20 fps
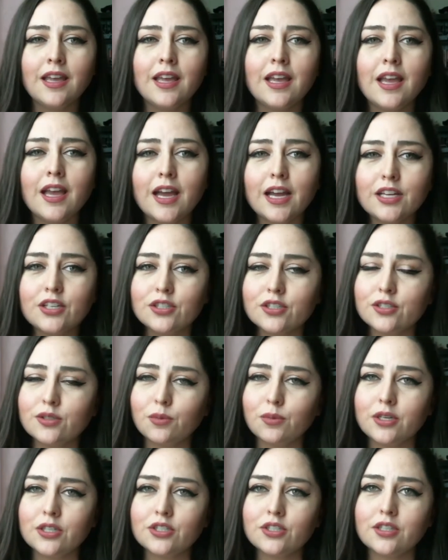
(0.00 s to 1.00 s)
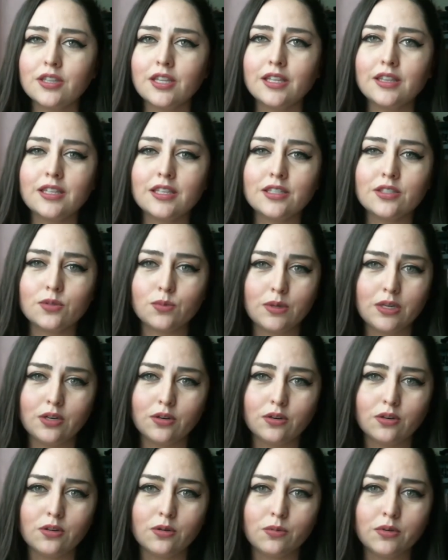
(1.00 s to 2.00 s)
I just wish that this sweet
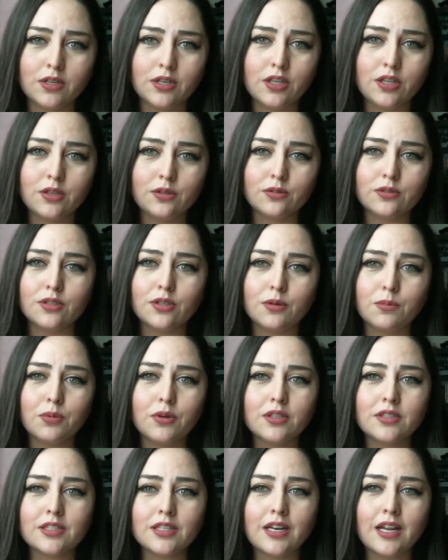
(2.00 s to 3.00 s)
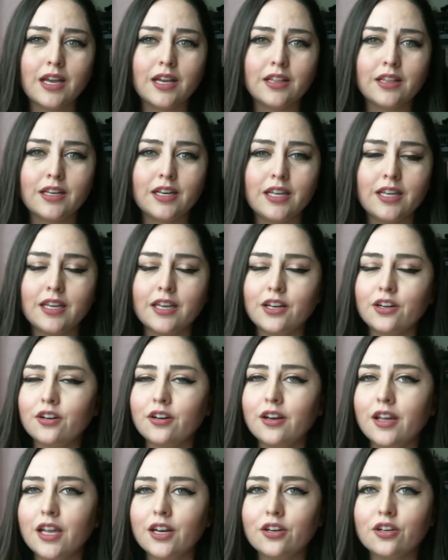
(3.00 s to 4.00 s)
girl would use her personality and
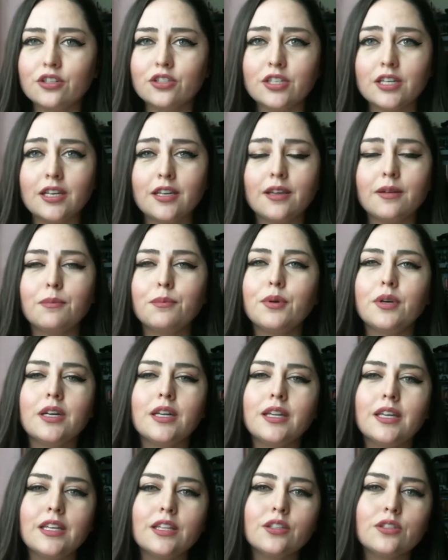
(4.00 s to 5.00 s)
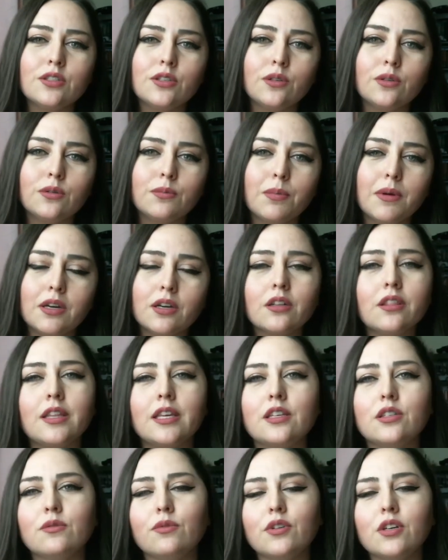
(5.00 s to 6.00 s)
her energy and put it into better
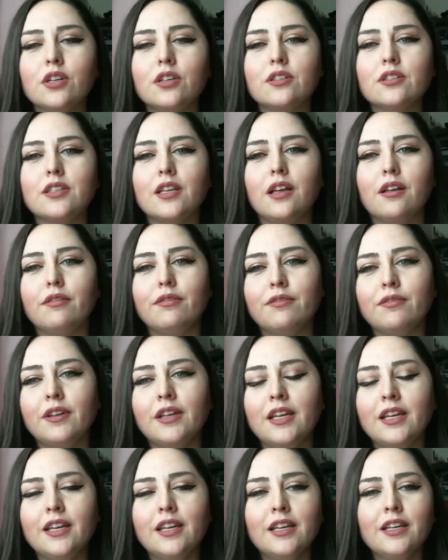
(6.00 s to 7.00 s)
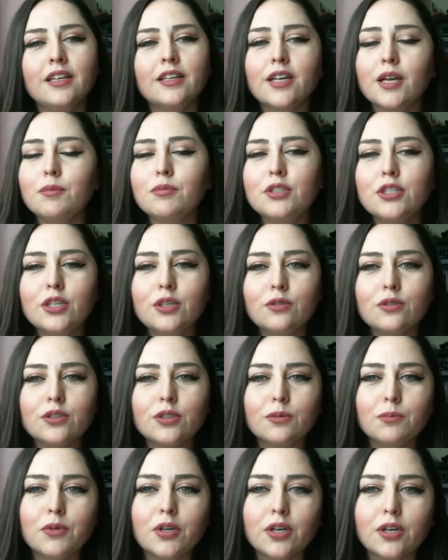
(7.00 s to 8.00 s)
things for herself. Come to
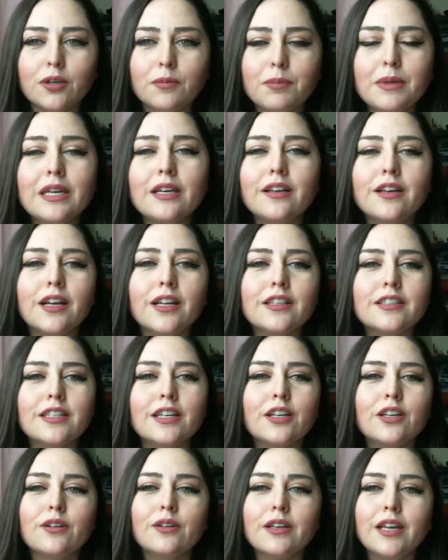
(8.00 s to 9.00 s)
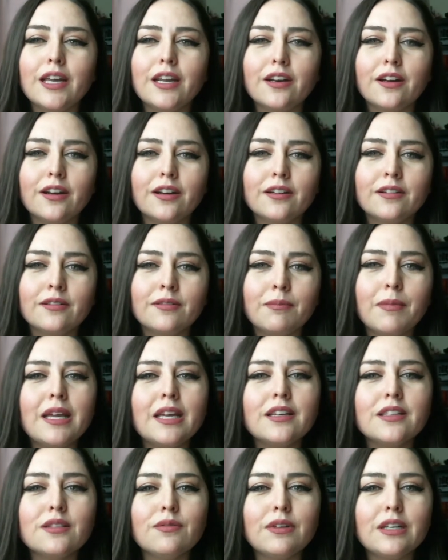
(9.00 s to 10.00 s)
YouTube, girl. Be a content creator.
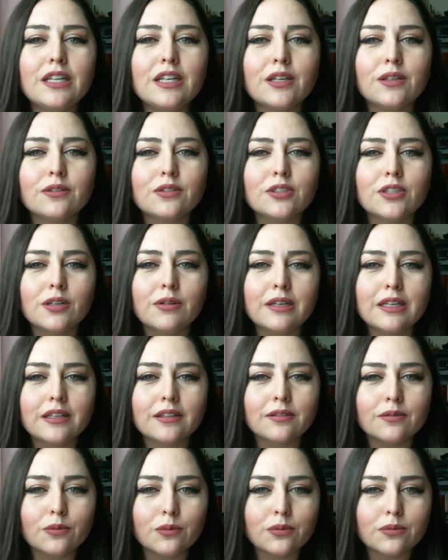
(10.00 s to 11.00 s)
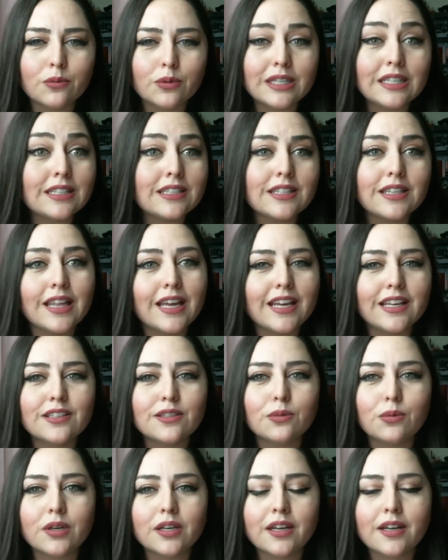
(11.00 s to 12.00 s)
Make us videos showing what it's like
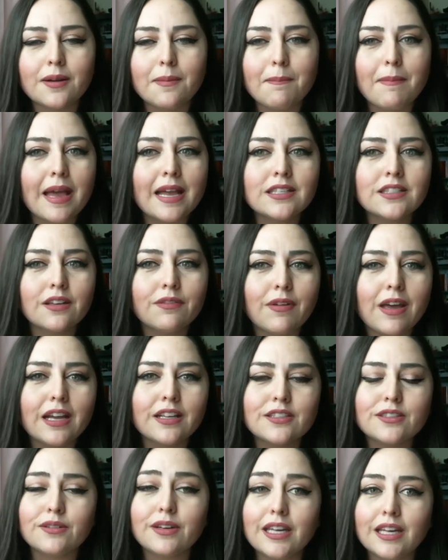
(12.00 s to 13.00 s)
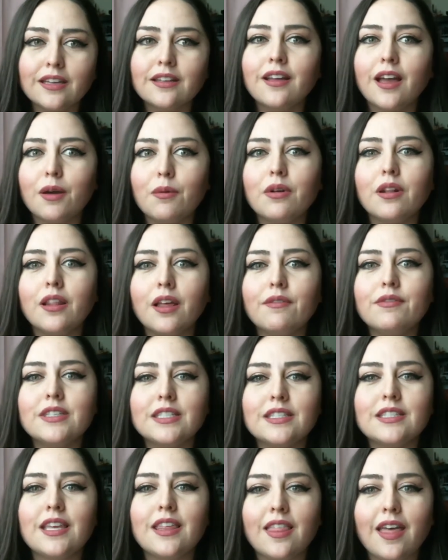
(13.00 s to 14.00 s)
to work at a mask factory. I would love to
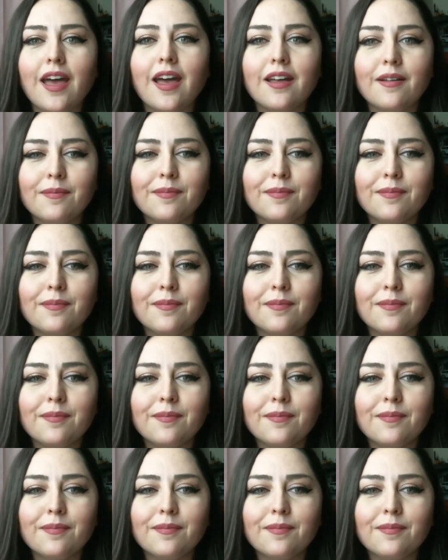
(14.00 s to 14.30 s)
see that.